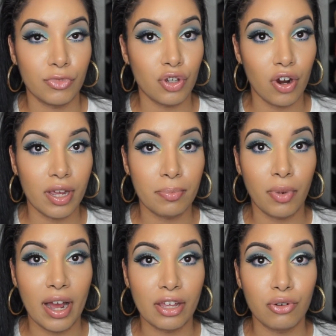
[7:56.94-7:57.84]
Target
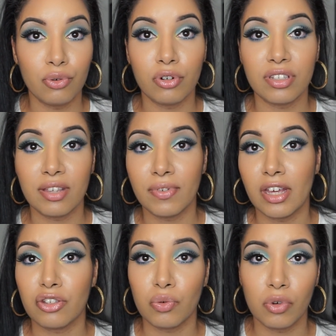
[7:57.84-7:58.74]
by you or
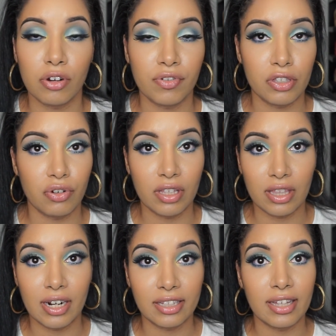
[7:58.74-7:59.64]
CVS or Walgreens or
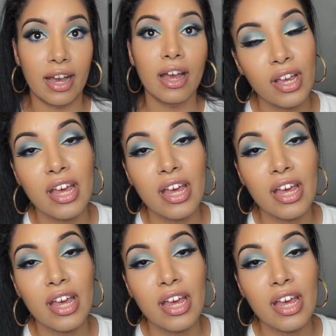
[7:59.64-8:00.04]
anything like that.